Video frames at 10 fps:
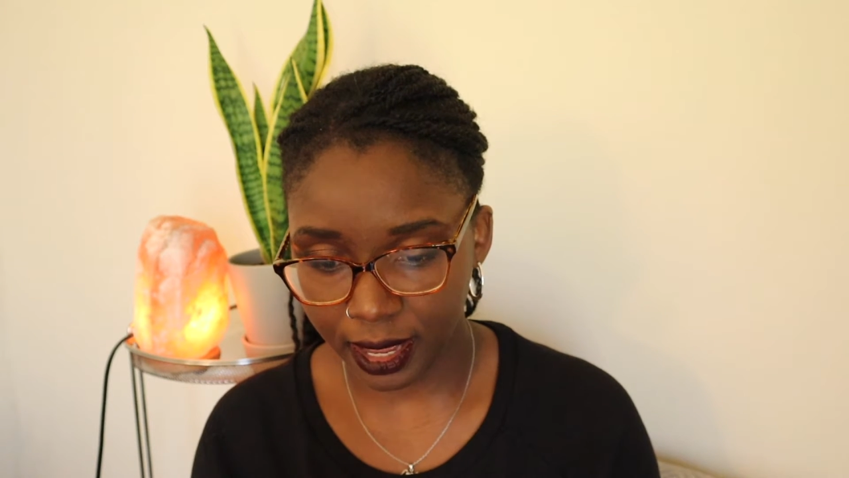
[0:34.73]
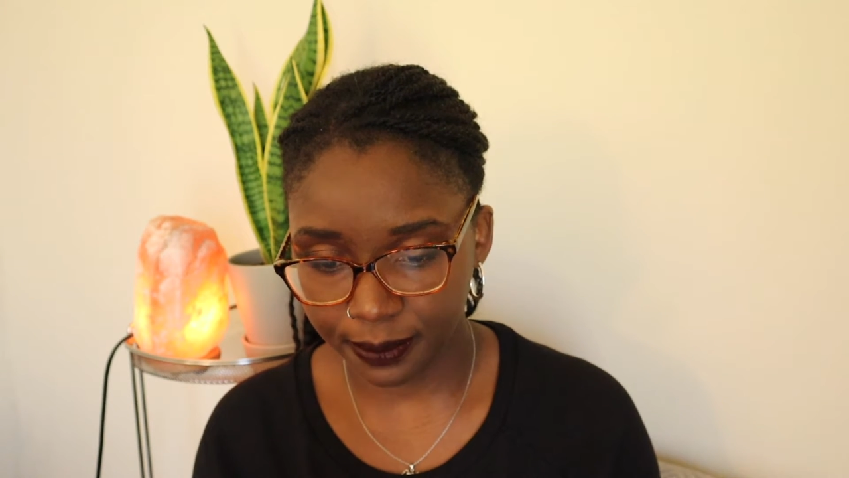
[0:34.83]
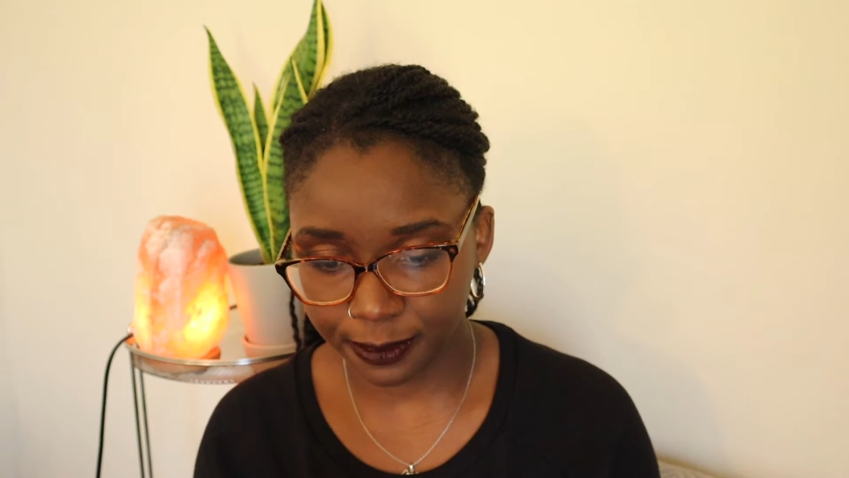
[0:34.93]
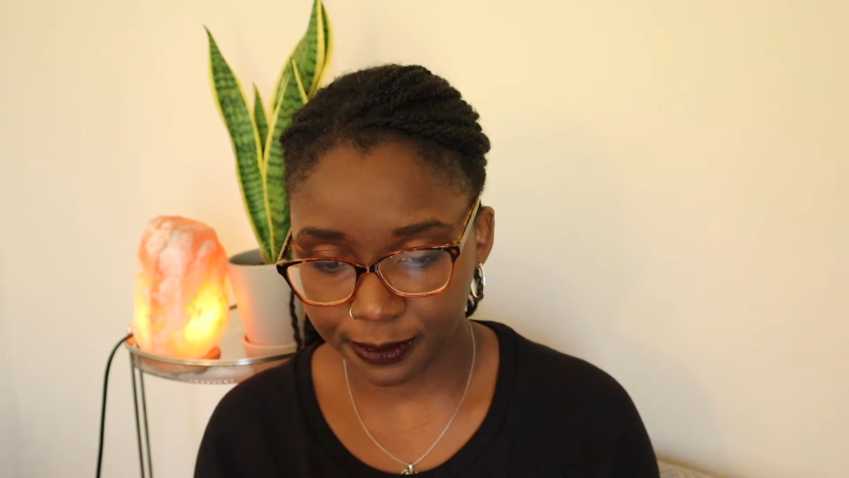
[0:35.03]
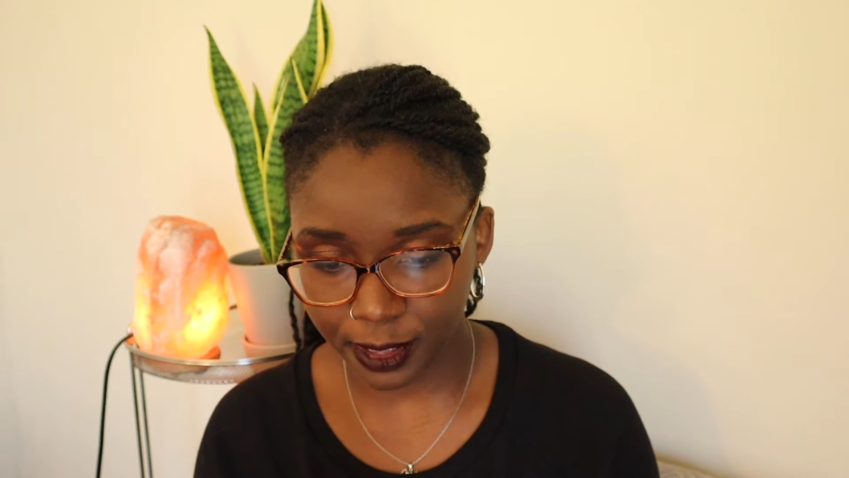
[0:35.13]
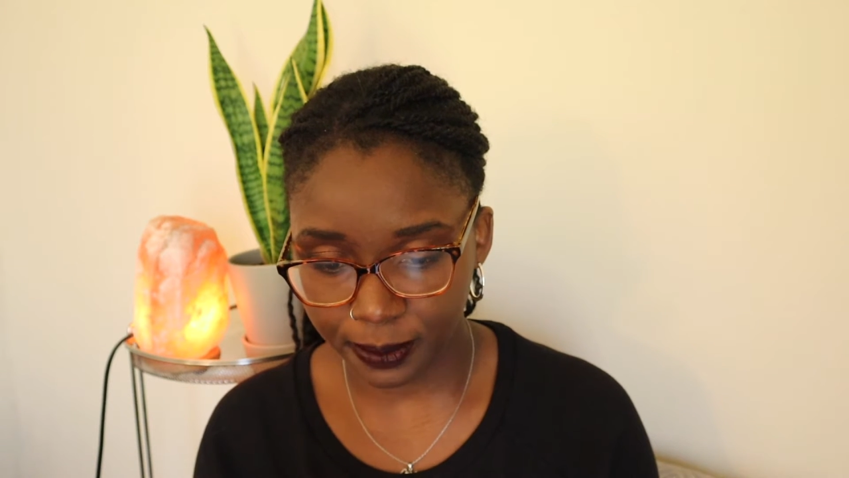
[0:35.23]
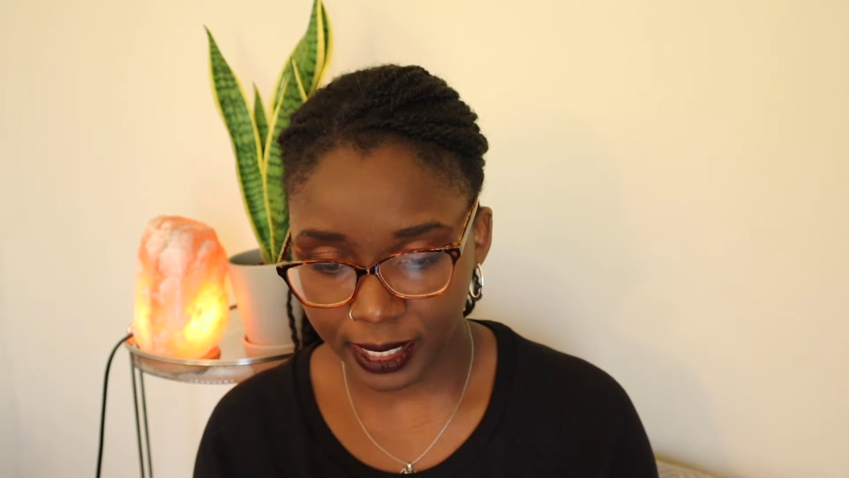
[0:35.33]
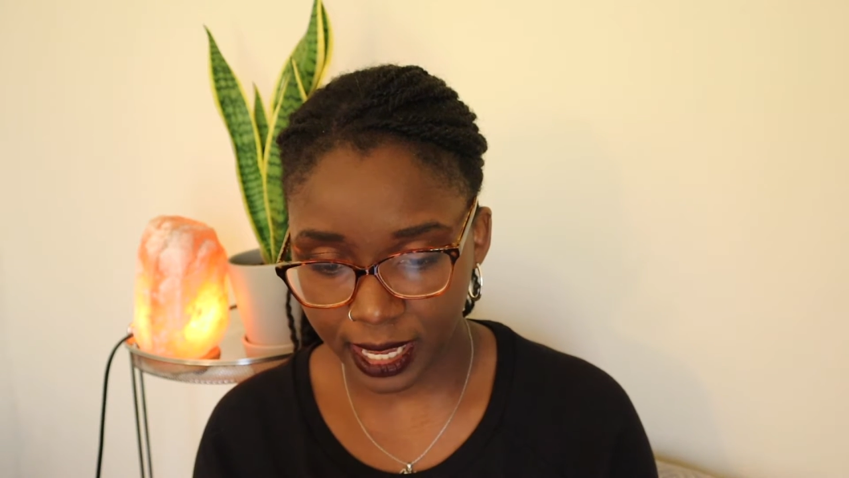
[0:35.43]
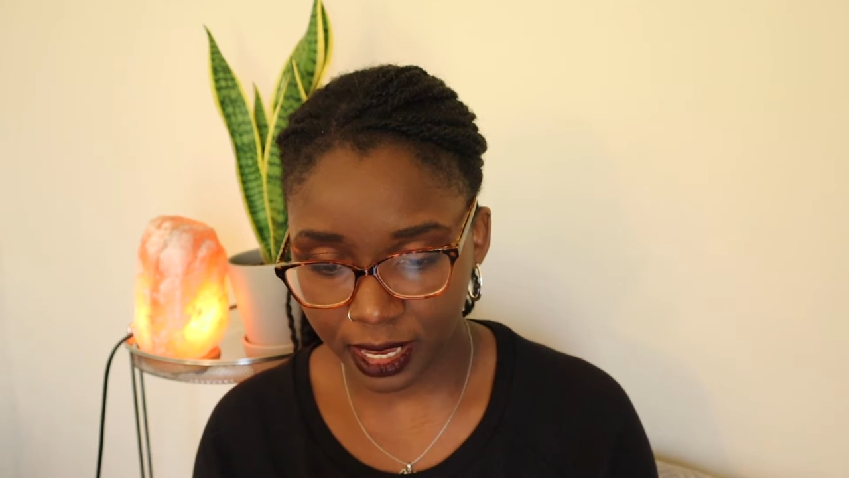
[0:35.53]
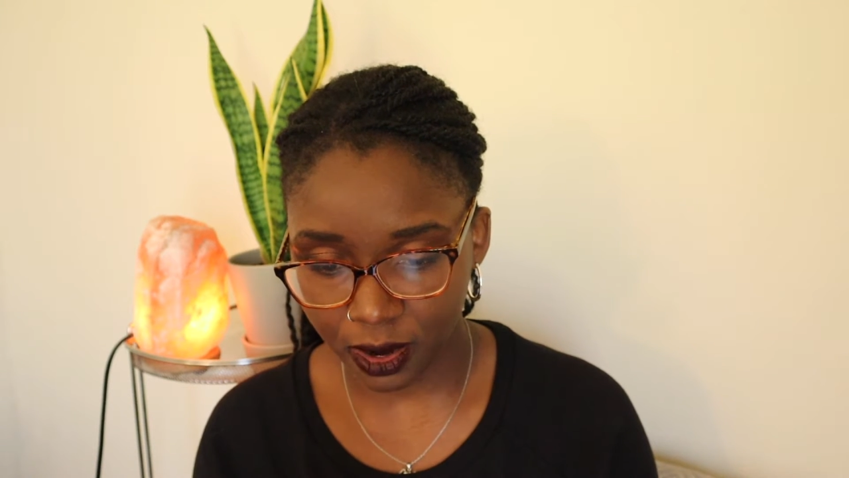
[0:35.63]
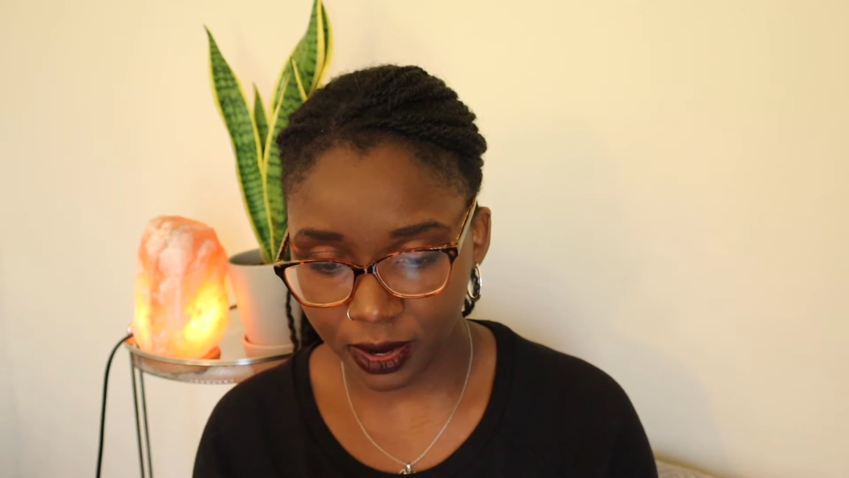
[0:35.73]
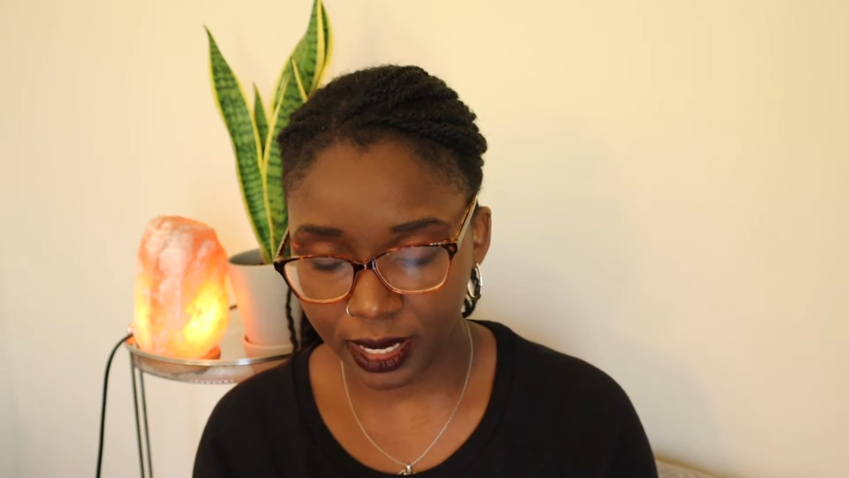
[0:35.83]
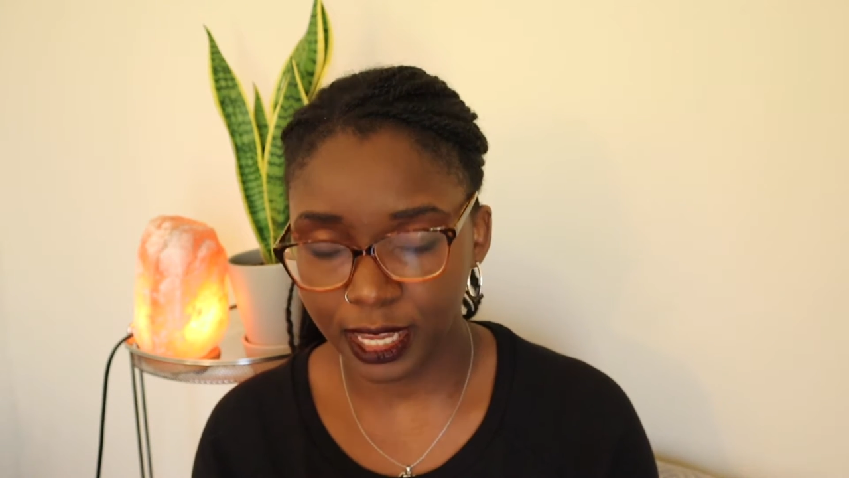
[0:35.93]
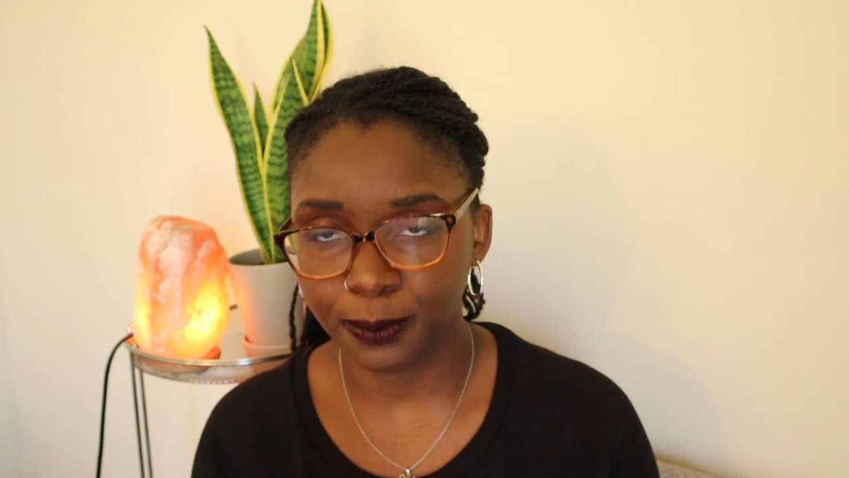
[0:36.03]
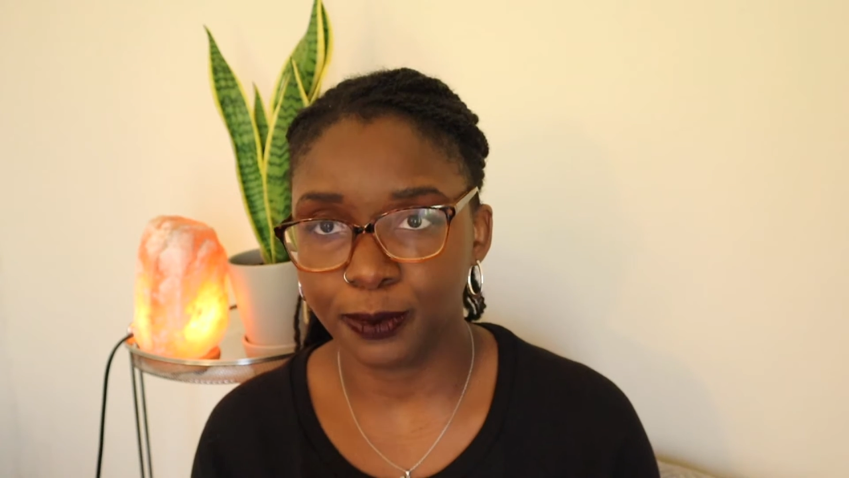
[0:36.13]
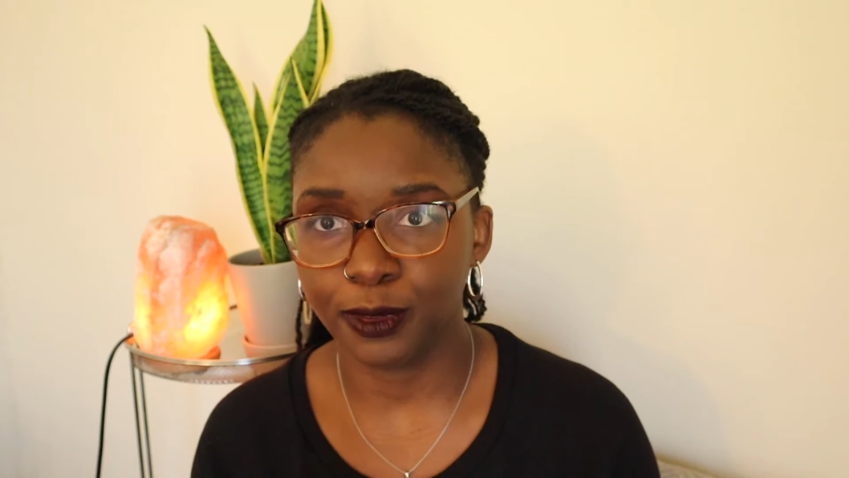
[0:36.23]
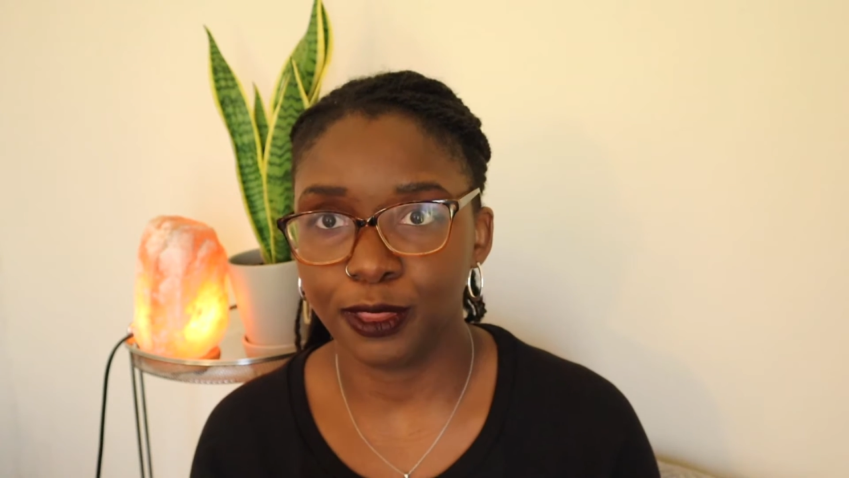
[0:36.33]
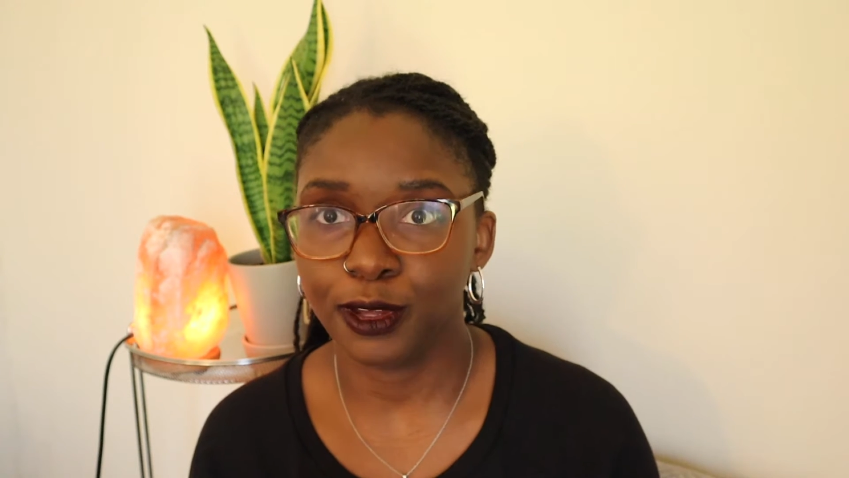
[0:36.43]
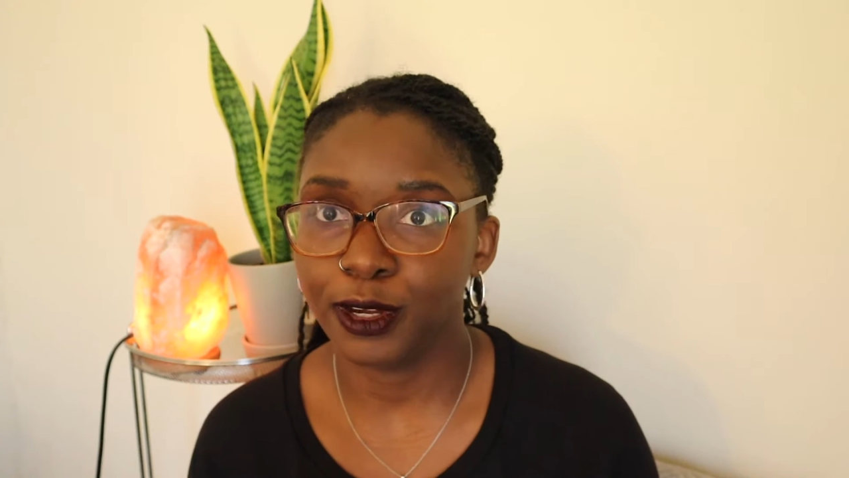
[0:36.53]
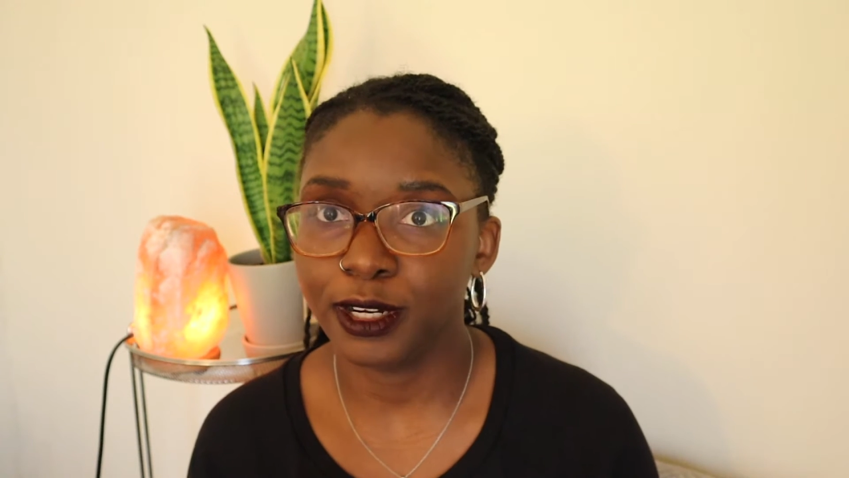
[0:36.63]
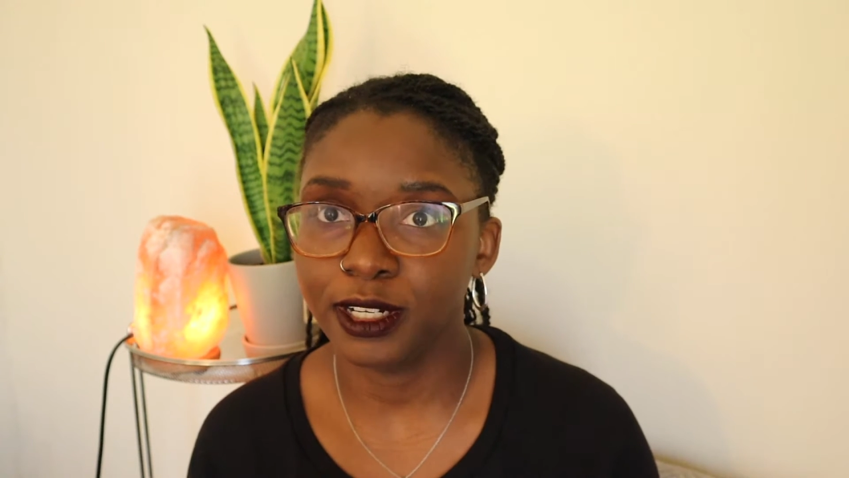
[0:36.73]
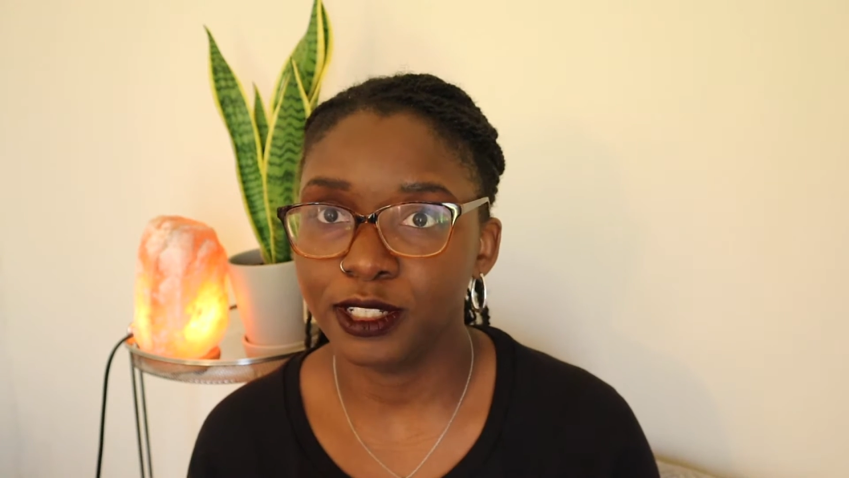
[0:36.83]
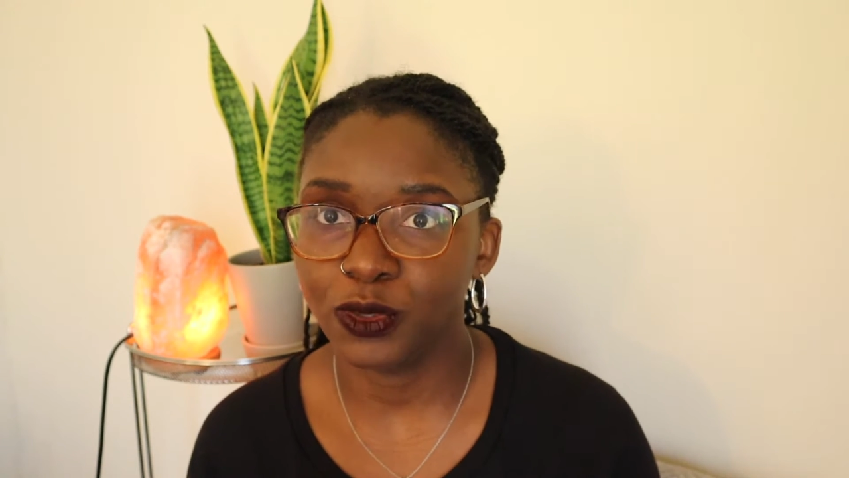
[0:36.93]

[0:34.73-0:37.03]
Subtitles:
am filming it on April 3rd,